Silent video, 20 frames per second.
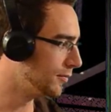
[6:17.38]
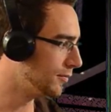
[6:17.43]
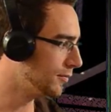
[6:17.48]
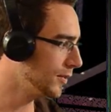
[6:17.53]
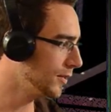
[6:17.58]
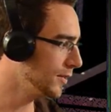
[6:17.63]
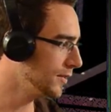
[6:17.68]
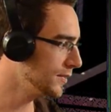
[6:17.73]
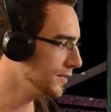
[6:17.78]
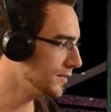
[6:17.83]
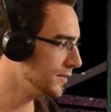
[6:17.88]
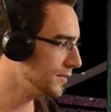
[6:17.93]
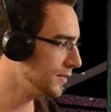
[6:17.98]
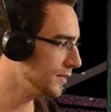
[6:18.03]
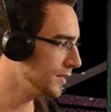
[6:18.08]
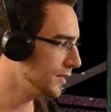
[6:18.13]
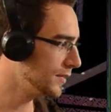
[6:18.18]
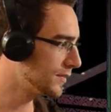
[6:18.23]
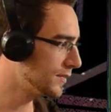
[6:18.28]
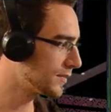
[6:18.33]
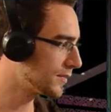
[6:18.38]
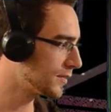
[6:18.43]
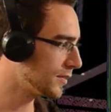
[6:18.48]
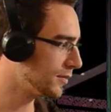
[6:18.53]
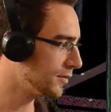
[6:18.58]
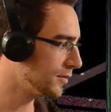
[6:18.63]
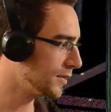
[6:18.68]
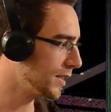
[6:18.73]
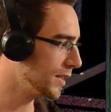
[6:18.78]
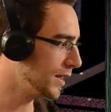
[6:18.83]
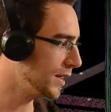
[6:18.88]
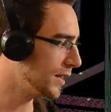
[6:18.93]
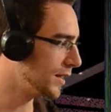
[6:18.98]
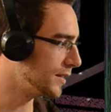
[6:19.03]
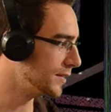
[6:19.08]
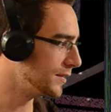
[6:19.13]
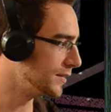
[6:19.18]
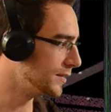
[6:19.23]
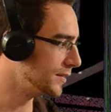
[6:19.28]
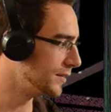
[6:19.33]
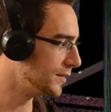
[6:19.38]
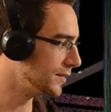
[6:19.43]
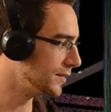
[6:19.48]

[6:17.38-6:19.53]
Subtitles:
What is going on?